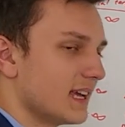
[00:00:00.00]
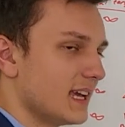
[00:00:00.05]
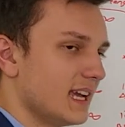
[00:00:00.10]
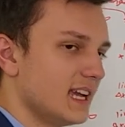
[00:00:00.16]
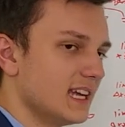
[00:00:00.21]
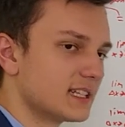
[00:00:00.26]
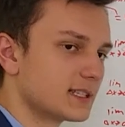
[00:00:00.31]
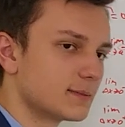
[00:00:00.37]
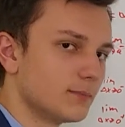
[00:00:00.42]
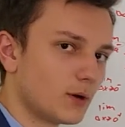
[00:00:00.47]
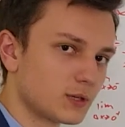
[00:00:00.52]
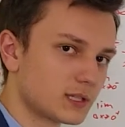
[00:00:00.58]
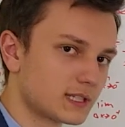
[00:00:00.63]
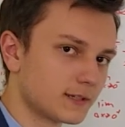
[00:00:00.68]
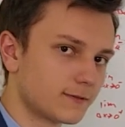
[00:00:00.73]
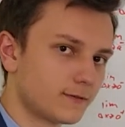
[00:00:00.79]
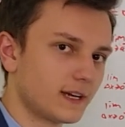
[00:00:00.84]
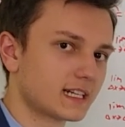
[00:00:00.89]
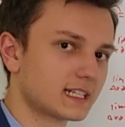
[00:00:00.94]
it's most
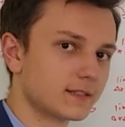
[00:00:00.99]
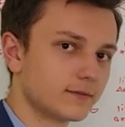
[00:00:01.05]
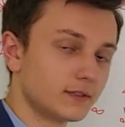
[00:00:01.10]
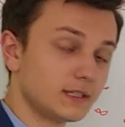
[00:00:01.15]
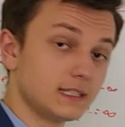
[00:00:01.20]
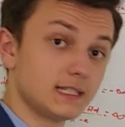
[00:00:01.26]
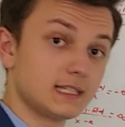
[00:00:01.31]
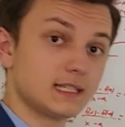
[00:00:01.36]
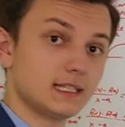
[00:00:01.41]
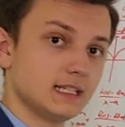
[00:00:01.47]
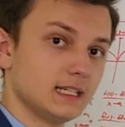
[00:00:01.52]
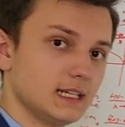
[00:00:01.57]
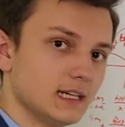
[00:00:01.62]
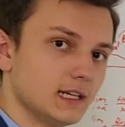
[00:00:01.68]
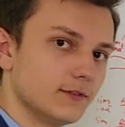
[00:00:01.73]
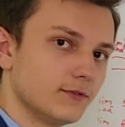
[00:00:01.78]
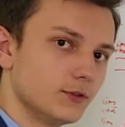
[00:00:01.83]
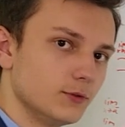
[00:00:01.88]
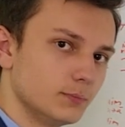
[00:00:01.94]
effectively seen
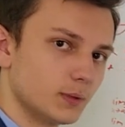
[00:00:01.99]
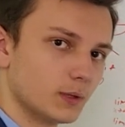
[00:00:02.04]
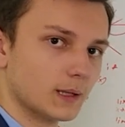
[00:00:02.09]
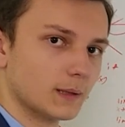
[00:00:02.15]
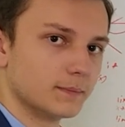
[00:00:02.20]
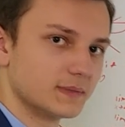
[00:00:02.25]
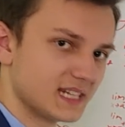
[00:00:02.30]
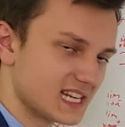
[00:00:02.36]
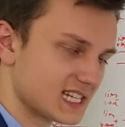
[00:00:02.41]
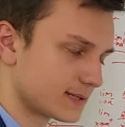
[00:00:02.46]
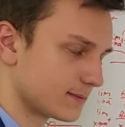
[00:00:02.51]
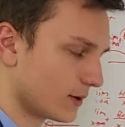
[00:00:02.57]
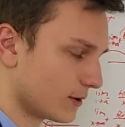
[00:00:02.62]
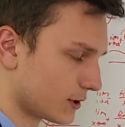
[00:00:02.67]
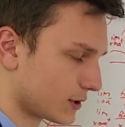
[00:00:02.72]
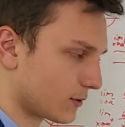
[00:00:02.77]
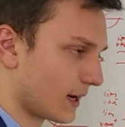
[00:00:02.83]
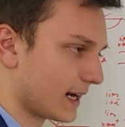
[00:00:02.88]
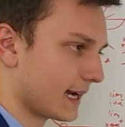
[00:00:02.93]
if you pull up
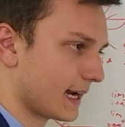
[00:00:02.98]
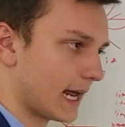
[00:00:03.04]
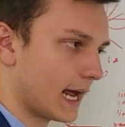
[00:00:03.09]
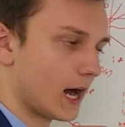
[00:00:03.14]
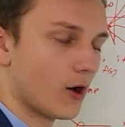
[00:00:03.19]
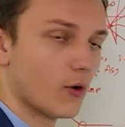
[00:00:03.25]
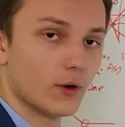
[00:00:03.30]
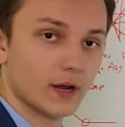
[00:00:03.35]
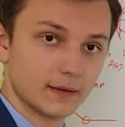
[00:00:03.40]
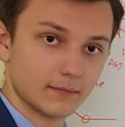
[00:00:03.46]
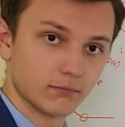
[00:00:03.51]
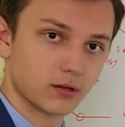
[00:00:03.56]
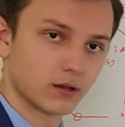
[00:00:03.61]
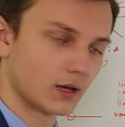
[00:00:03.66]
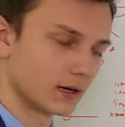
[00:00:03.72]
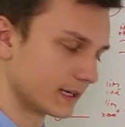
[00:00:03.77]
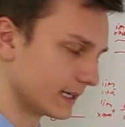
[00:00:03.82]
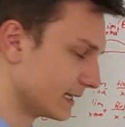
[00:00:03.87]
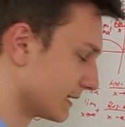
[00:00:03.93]
Desmos right now and
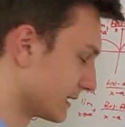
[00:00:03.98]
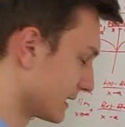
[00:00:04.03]
plug in